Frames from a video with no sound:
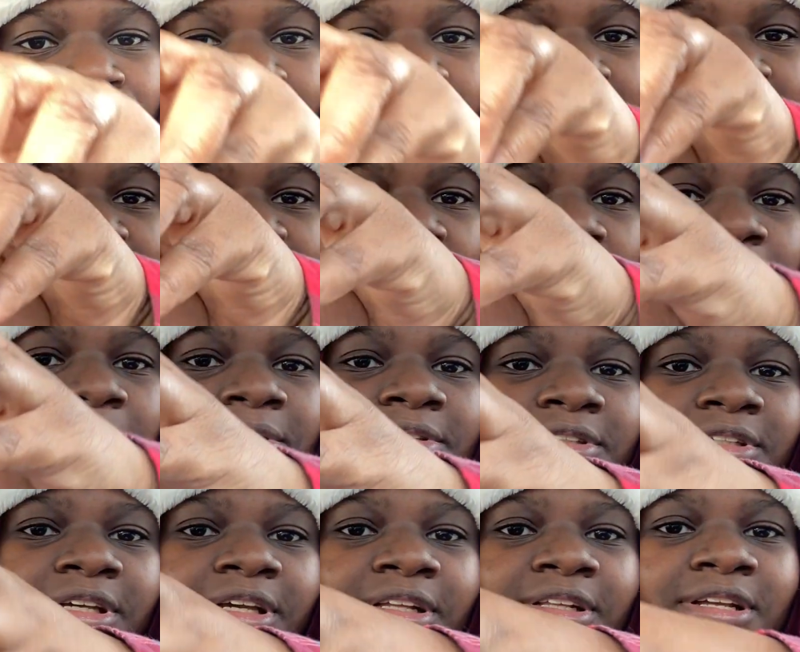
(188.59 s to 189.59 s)
Cause I've been
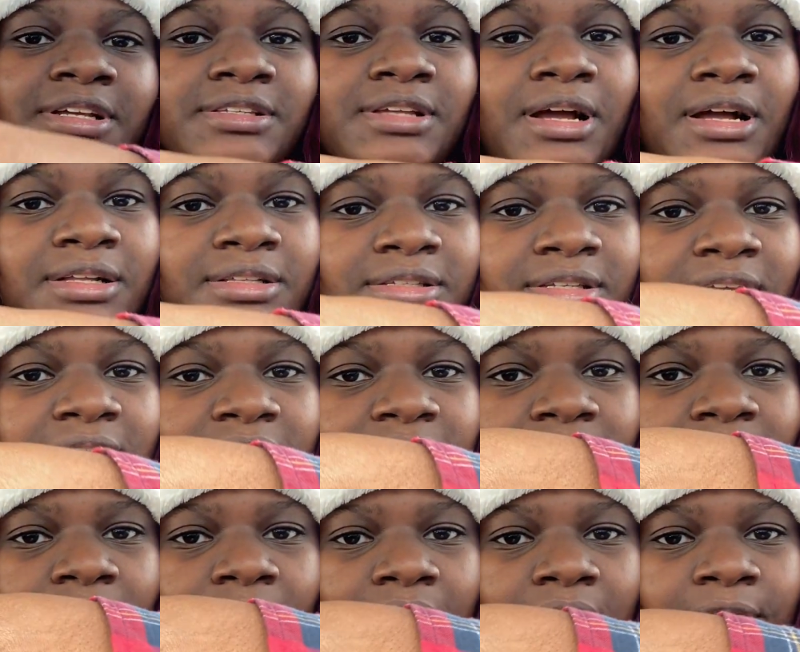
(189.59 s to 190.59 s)
seeing this on
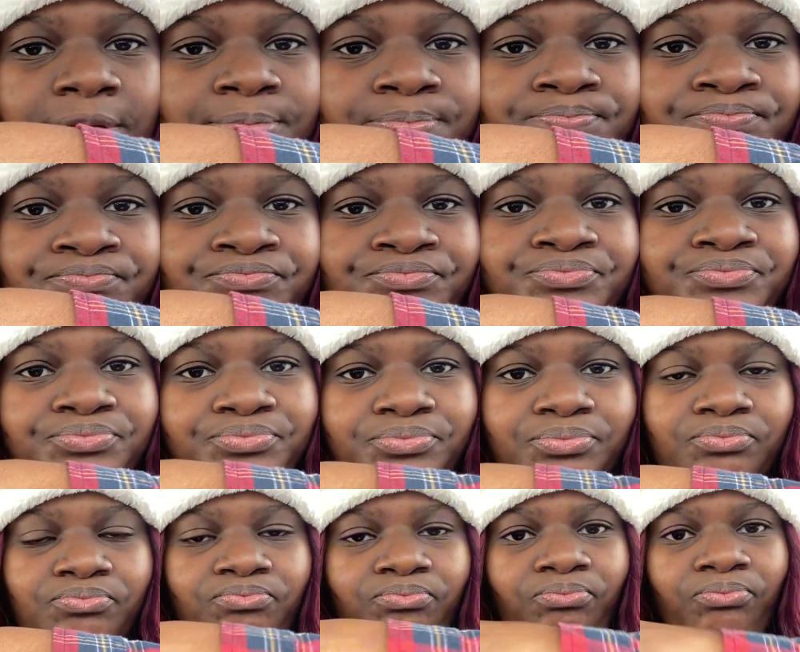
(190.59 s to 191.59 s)
TikTok
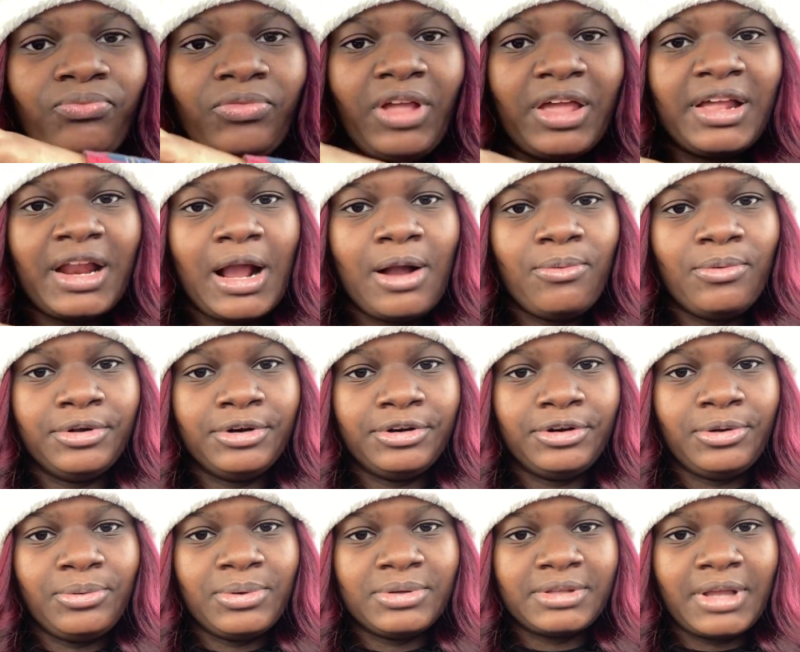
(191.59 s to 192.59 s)
and I want to
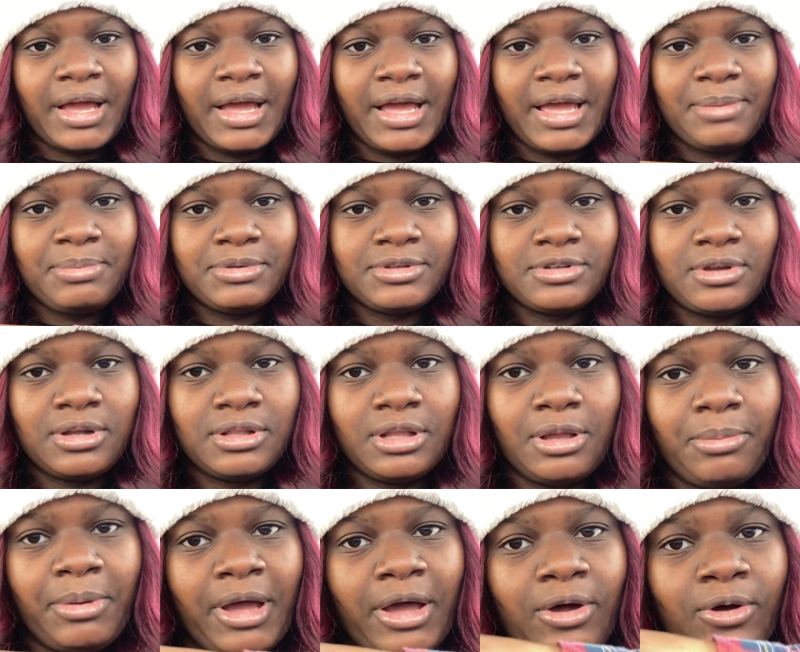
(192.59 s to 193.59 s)
know what the hype is all
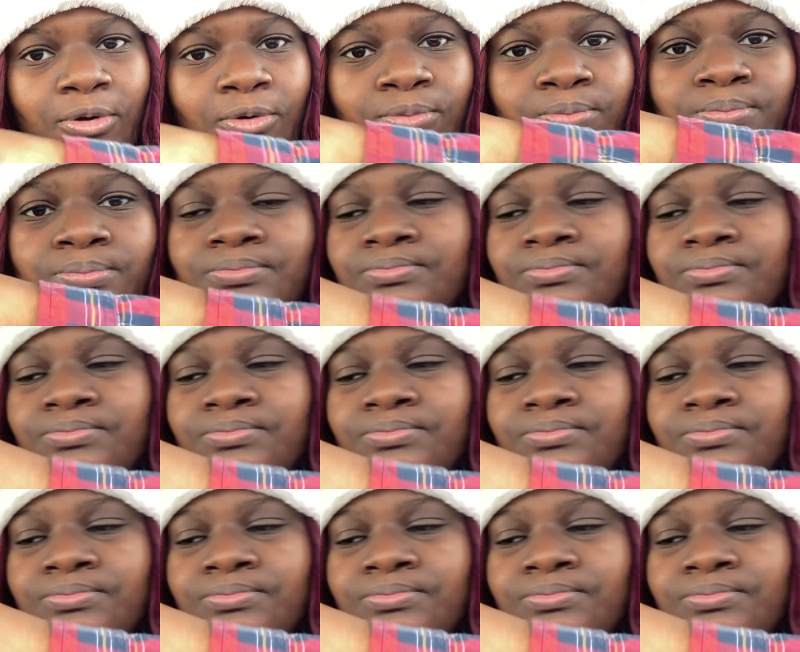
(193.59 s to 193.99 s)
about.